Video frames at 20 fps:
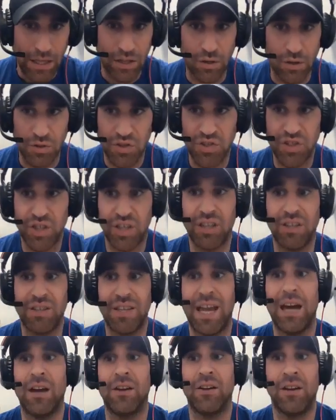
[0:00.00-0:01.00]
sitting
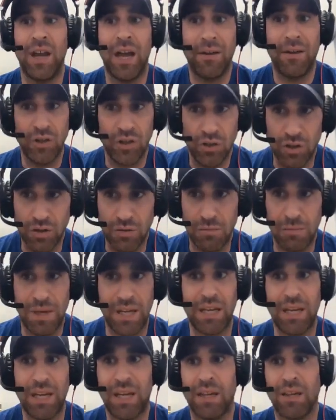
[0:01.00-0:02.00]
down and having good
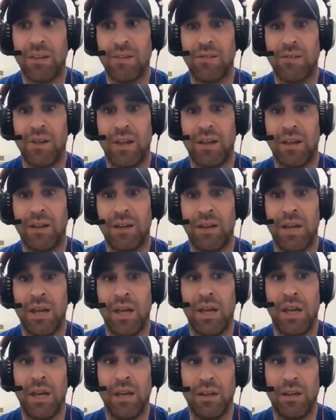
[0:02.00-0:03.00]
meetings and,
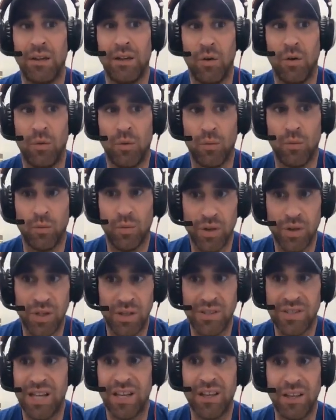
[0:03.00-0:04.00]
really
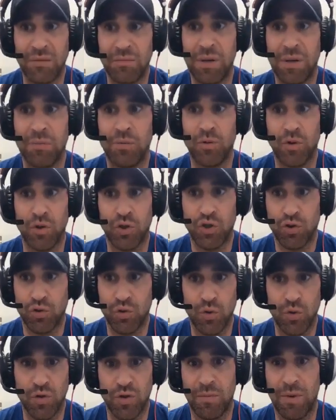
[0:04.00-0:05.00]
telling people the
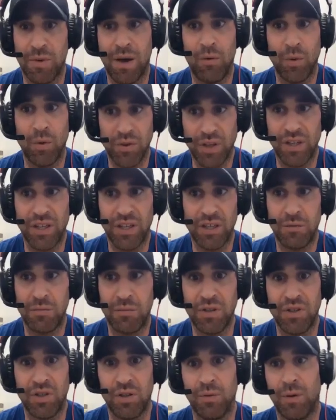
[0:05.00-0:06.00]
truth about what they need to
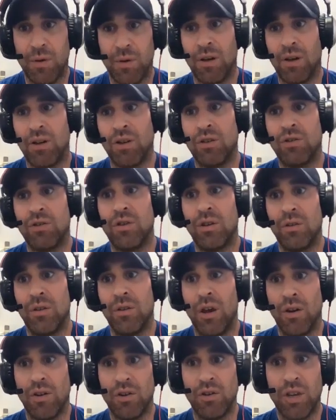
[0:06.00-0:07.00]
be doing? Are you
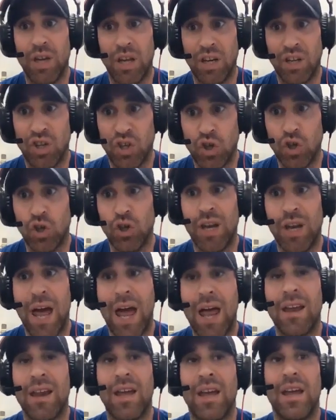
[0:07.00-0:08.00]
getting good at,